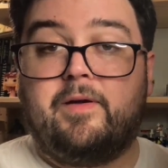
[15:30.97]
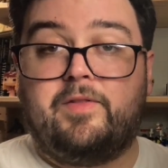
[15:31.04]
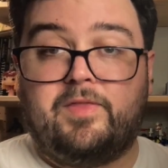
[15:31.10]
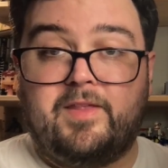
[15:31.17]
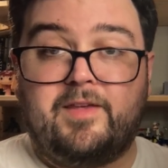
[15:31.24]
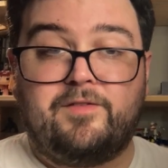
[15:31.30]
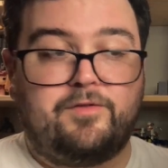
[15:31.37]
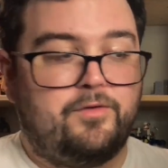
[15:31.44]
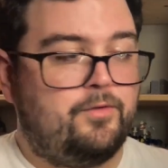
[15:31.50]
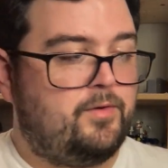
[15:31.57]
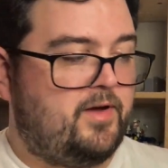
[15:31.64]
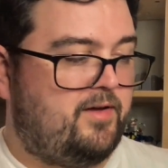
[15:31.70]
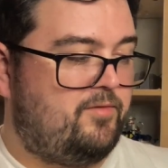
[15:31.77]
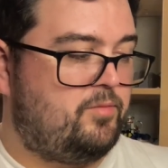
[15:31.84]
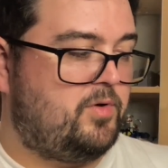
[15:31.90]
These do
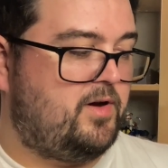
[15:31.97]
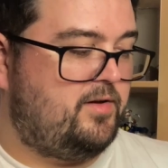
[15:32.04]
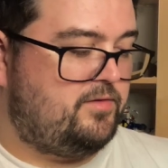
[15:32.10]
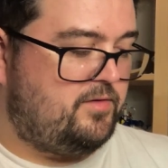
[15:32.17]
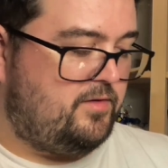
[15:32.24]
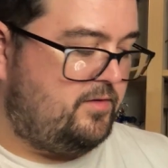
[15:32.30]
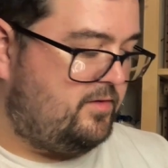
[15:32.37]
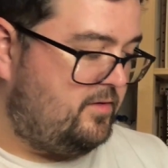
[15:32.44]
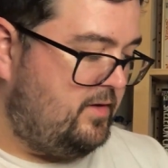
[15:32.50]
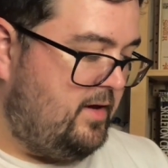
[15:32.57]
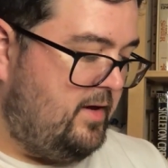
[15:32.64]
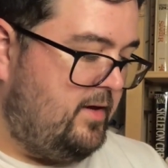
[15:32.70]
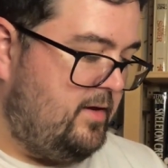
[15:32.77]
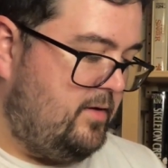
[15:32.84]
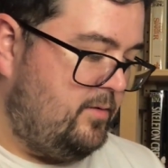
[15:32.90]
have prices.
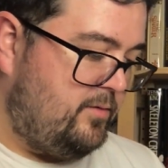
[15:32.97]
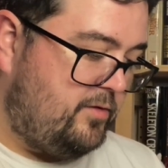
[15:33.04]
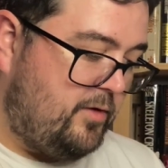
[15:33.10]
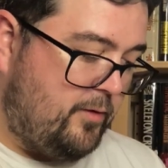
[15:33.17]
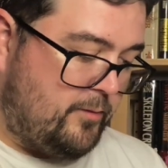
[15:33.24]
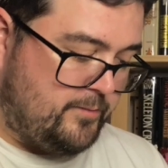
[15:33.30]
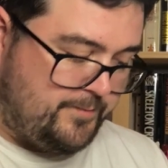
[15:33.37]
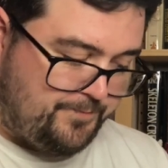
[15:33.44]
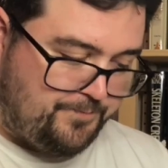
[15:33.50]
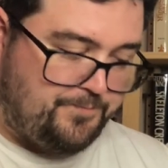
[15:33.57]
So it